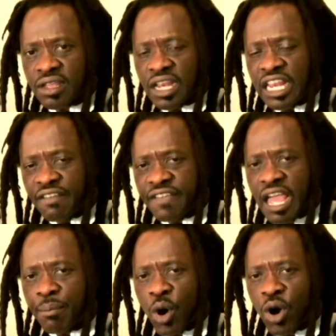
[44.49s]
living
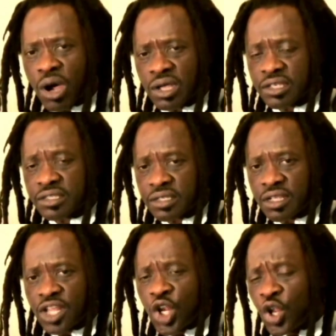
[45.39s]
among us,
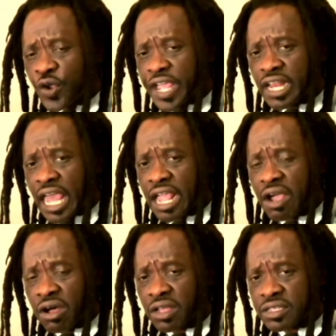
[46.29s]
looking like
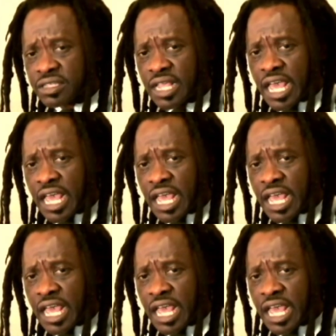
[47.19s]
us,